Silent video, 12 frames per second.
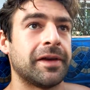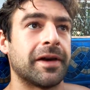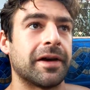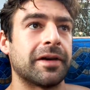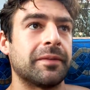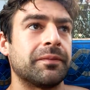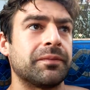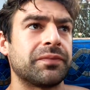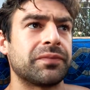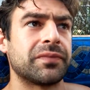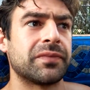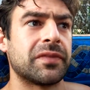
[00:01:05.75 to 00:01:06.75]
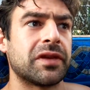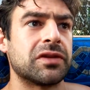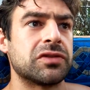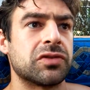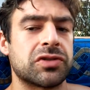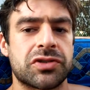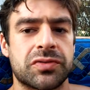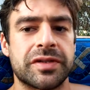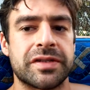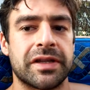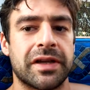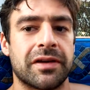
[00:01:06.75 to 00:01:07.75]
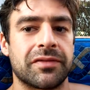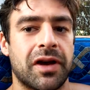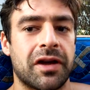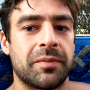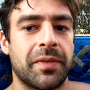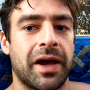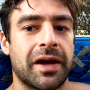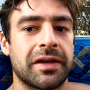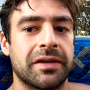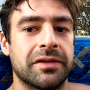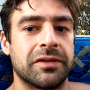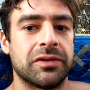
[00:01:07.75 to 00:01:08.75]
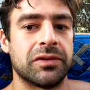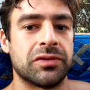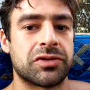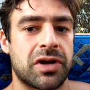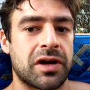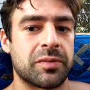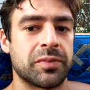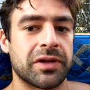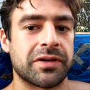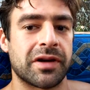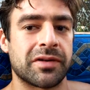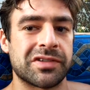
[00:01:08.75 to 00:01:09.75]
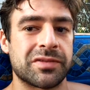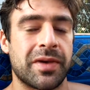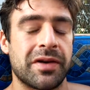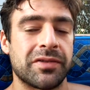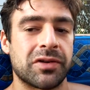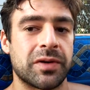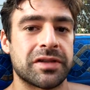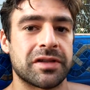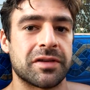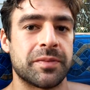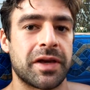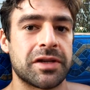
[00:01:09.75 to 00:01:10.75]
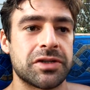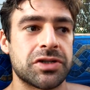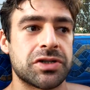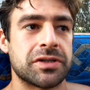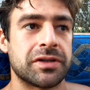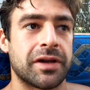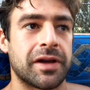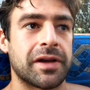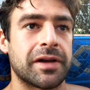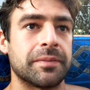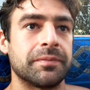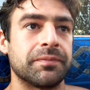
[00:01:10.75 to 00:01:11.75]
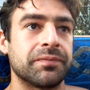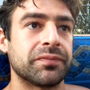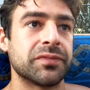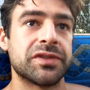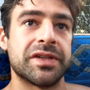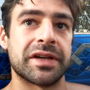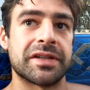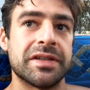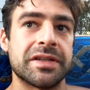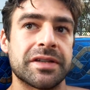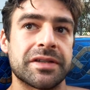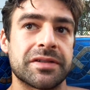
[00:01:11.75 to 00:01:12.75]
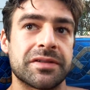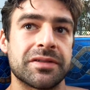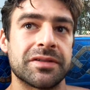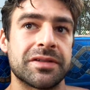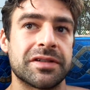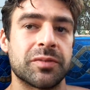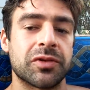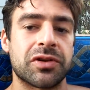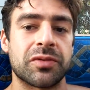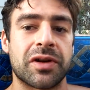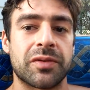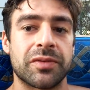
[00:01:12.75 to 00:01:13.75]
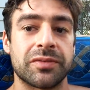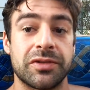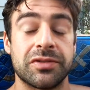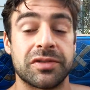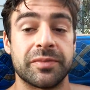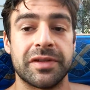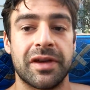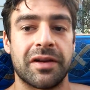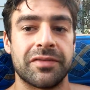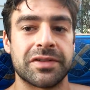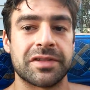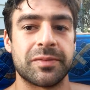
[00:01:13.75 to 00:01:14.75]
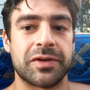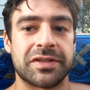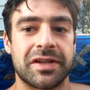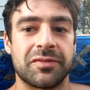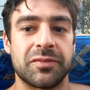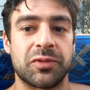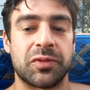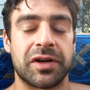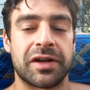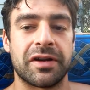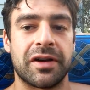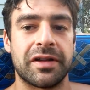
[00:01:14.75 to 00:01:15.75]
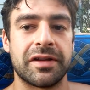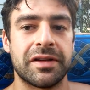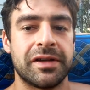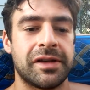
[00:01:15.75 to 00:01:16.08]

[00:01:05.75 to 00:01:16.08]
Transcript: Um, so just recently I've gotten back into trying to play around with some heavier weights on the bench. Um, technique is similar to what it used to be, obviously, because I haven't been working on it.